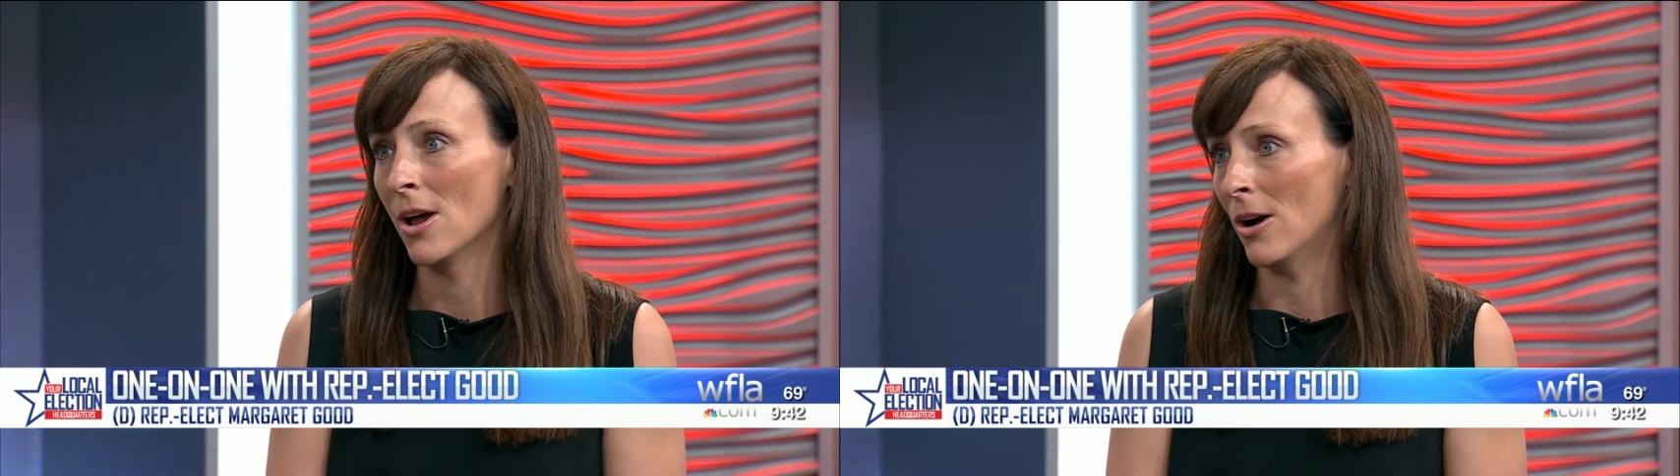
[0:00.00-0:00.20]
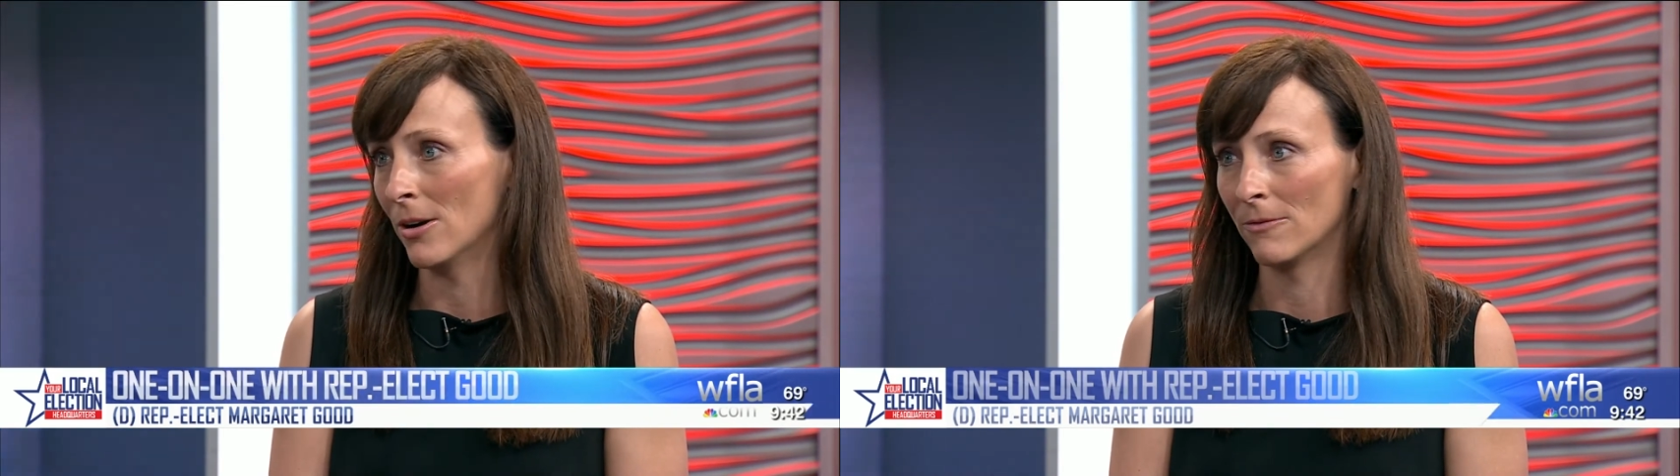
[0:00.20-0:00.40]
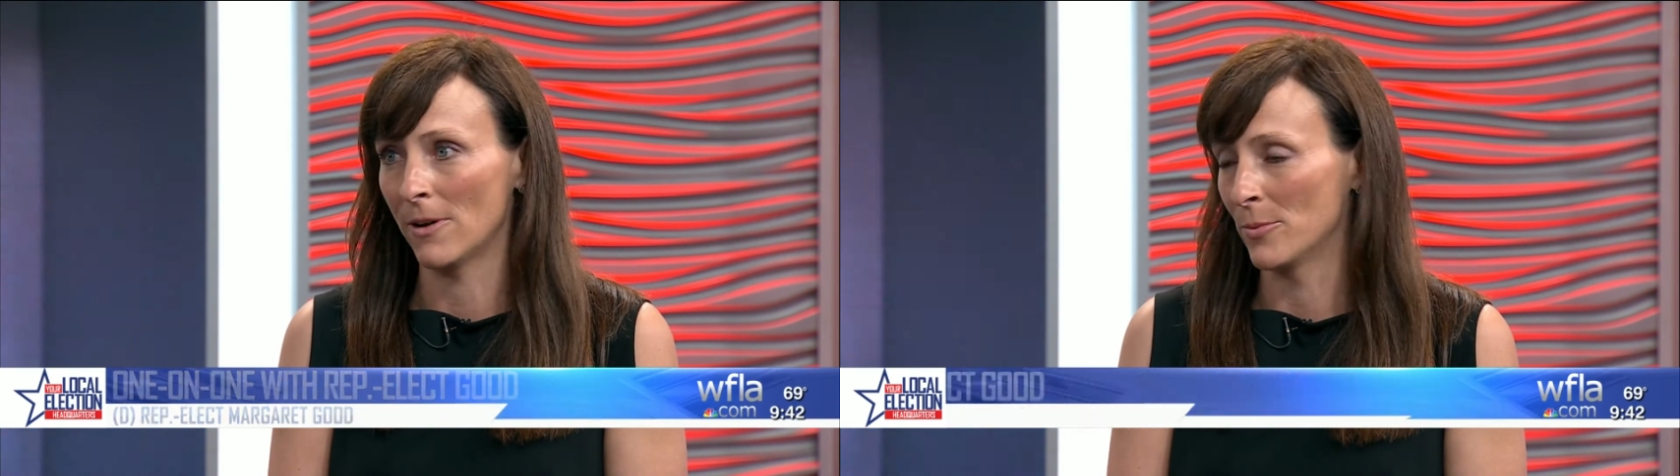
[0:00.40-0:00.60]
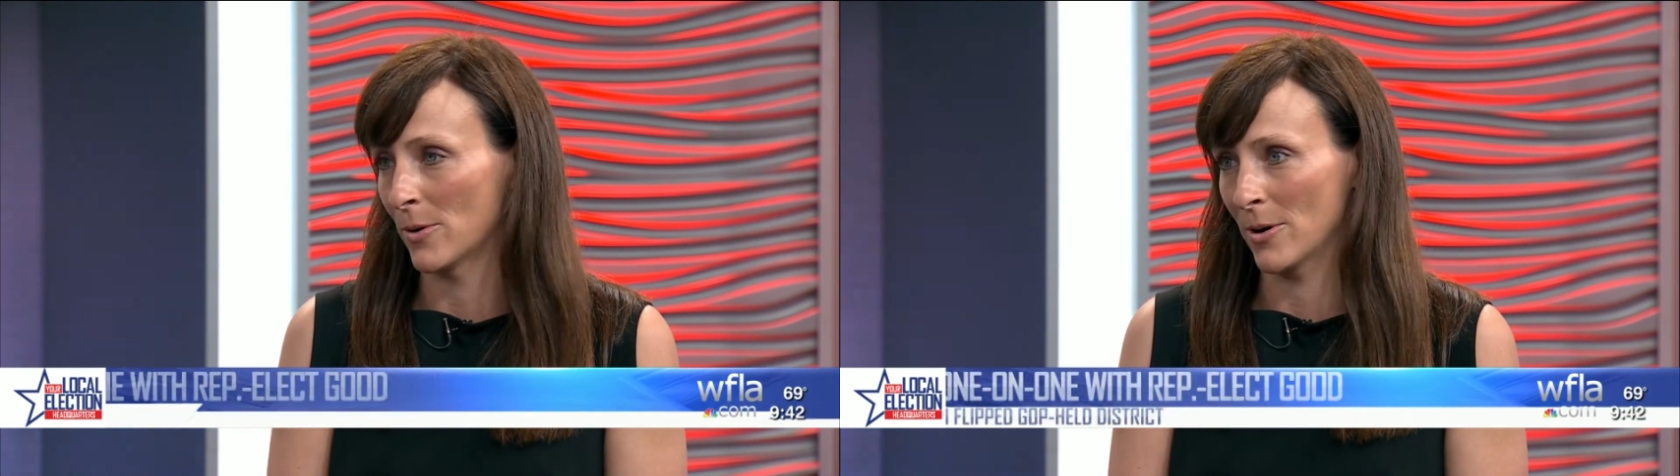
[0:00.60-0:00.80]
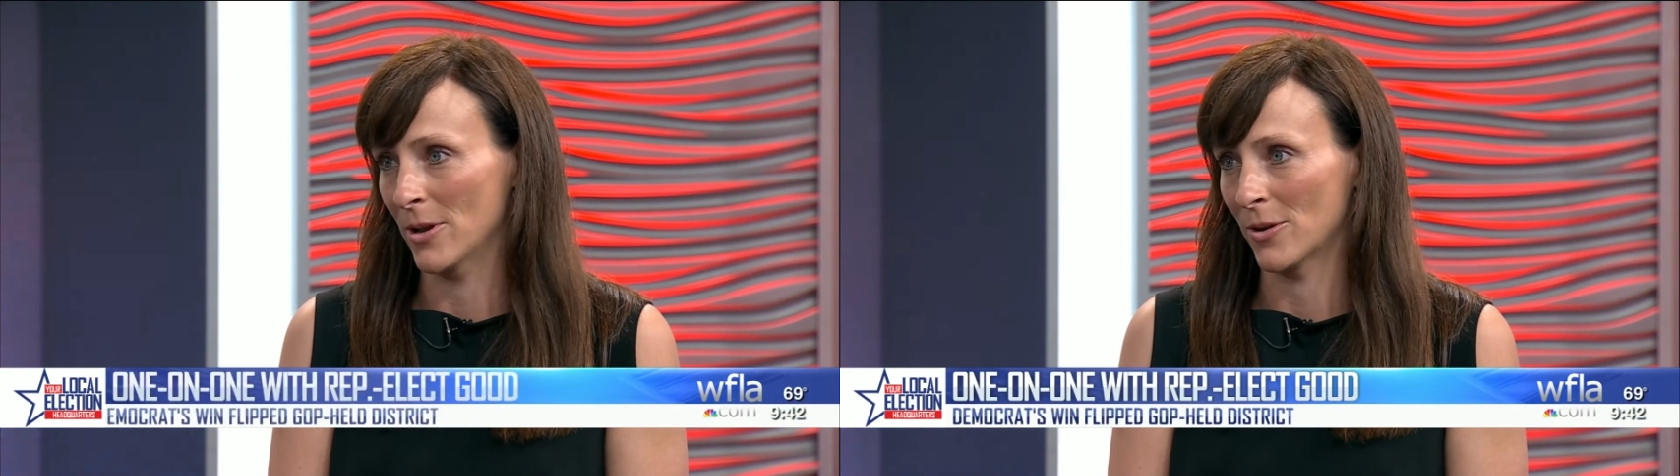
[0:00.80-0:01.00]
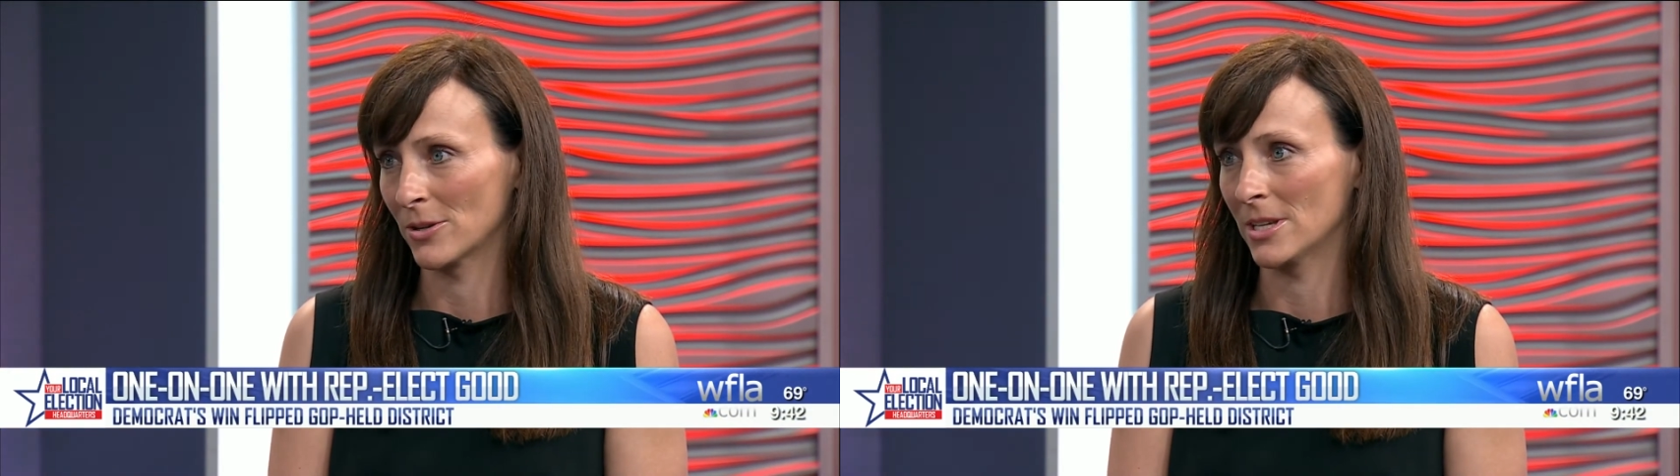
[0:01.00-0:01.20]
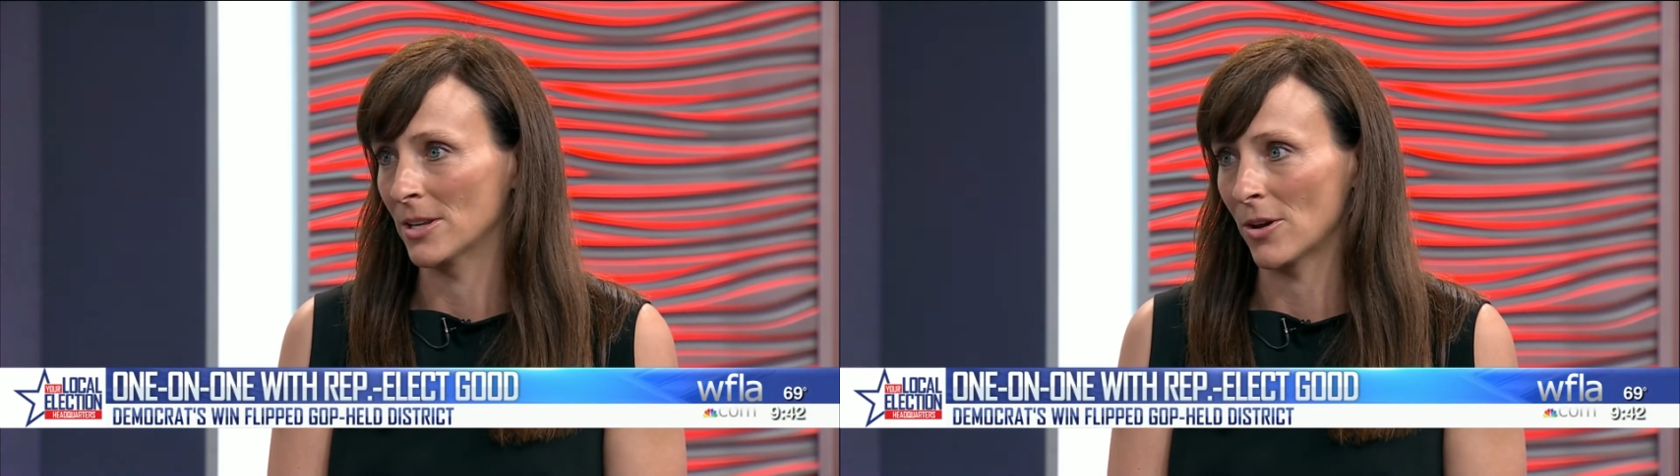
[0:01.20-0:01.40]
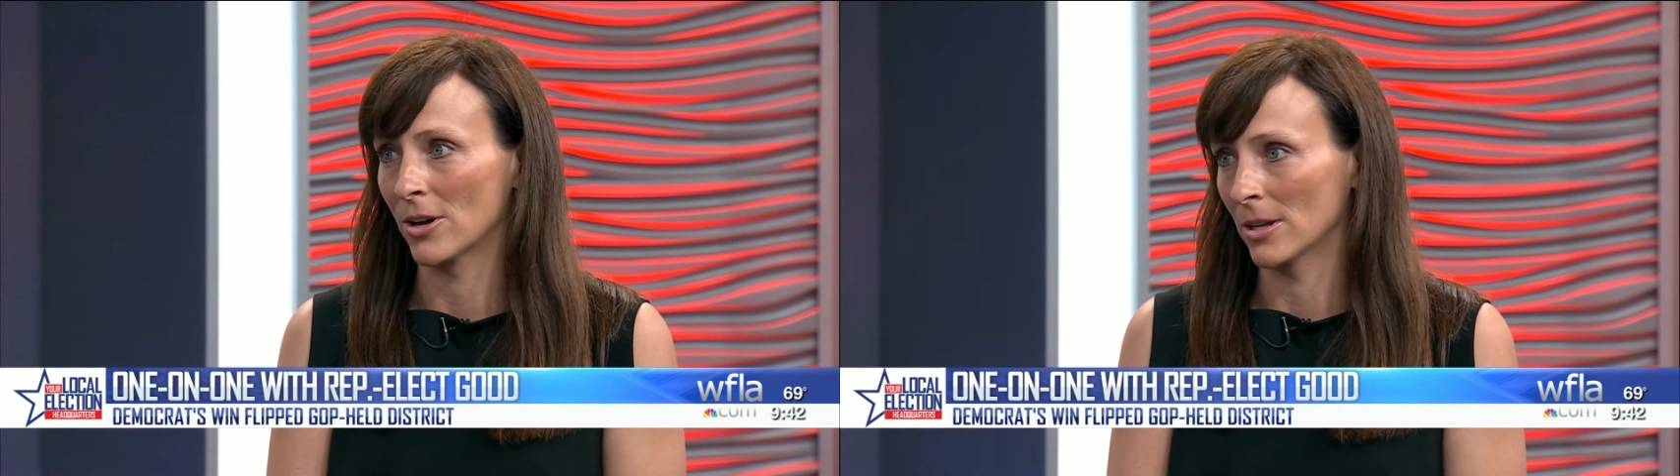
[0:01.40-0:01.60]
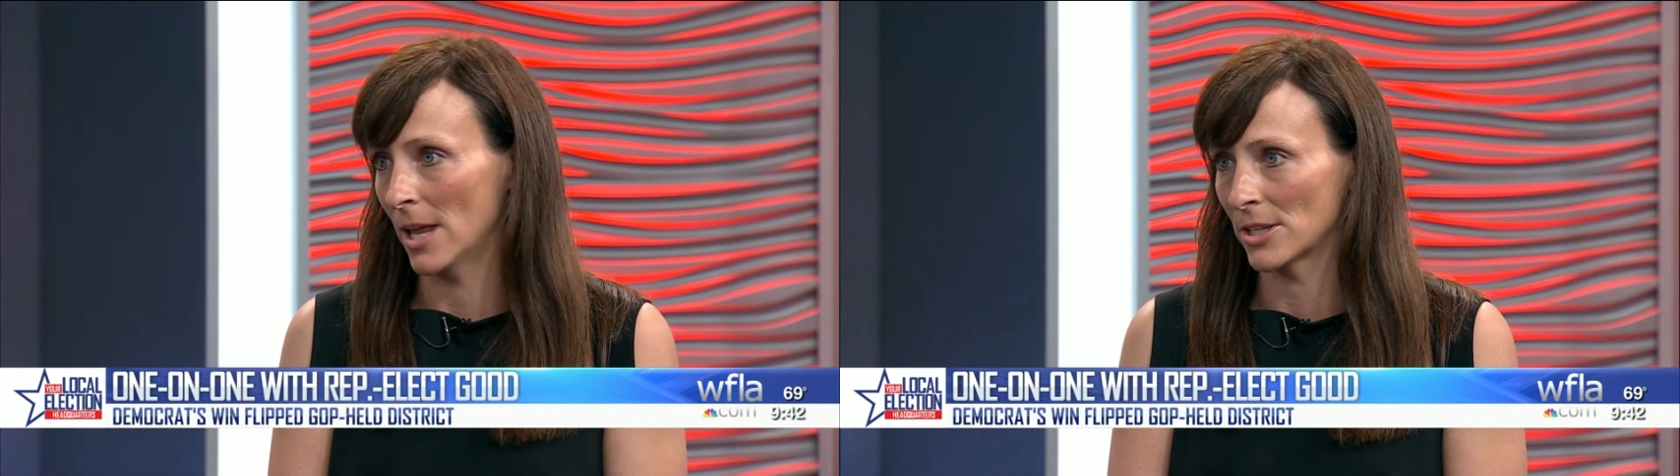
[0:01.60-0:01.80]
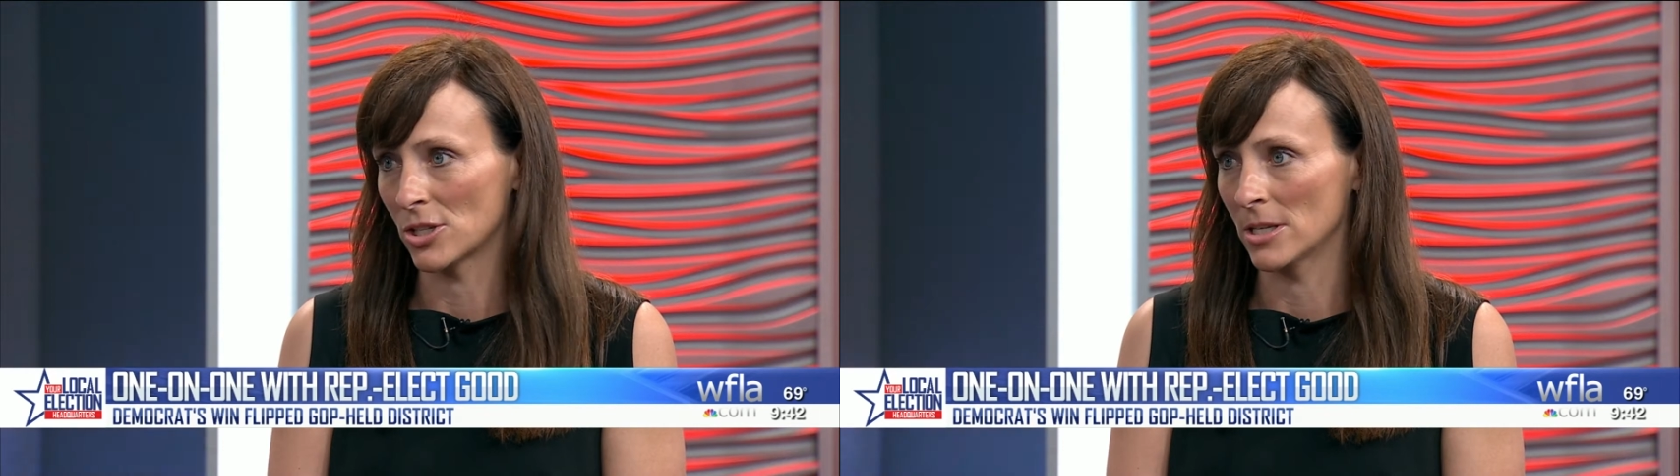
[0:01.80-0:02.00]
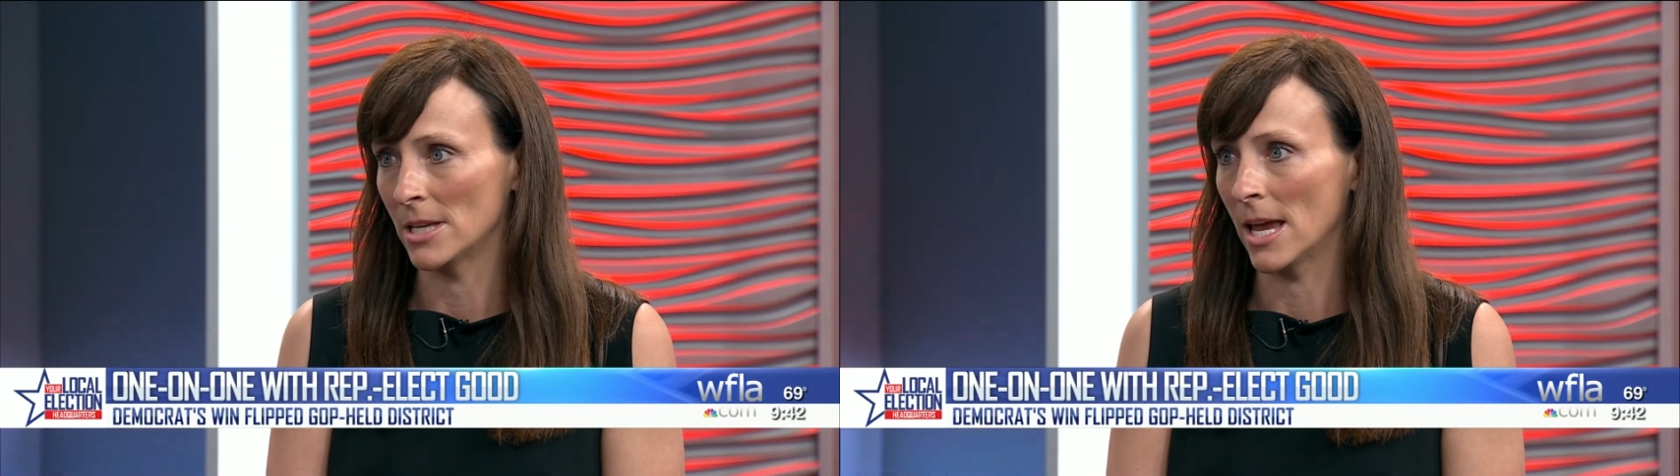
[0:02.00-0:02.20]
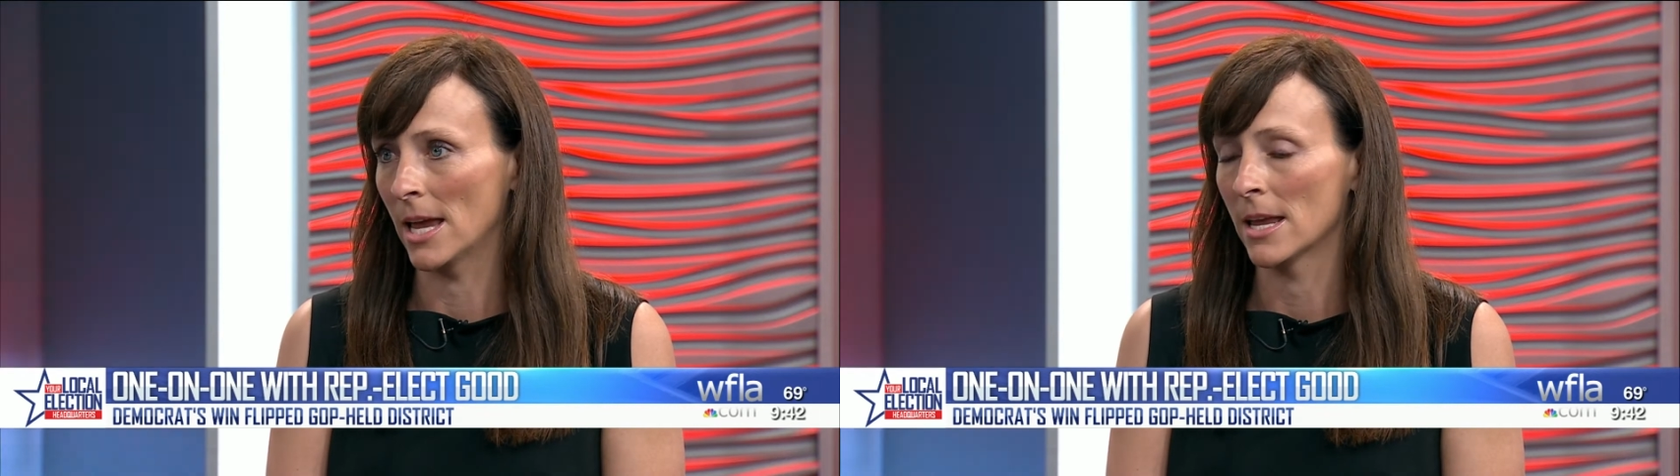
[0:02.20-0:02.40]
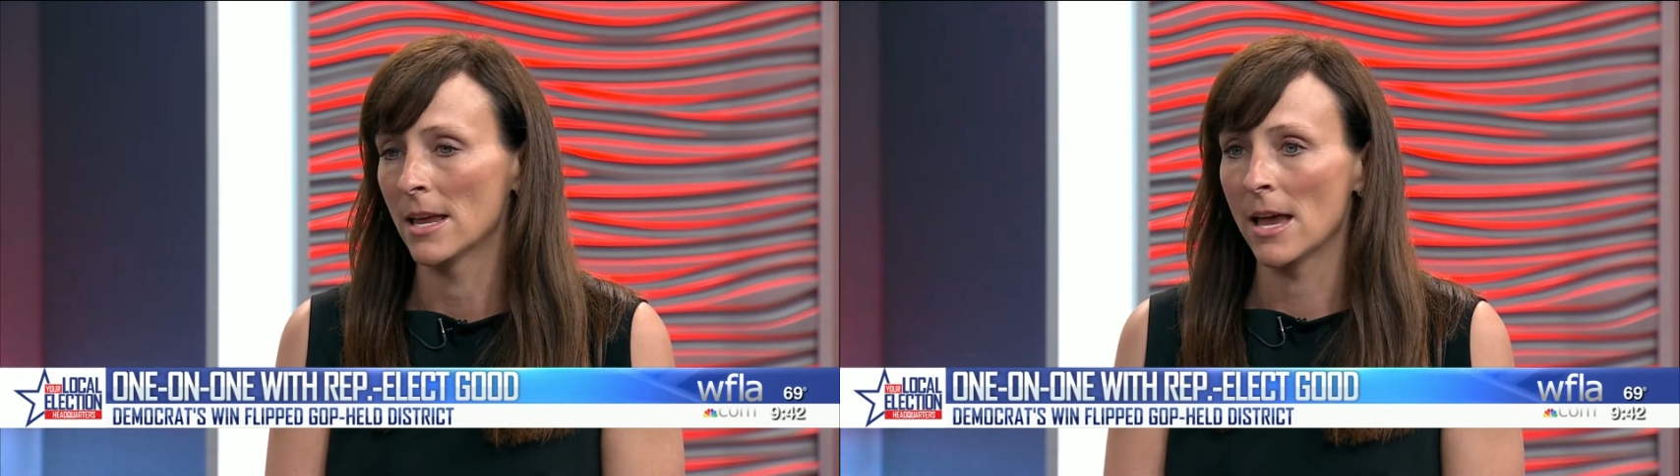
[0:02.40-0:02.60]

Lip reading: on February 13th, on Election Day.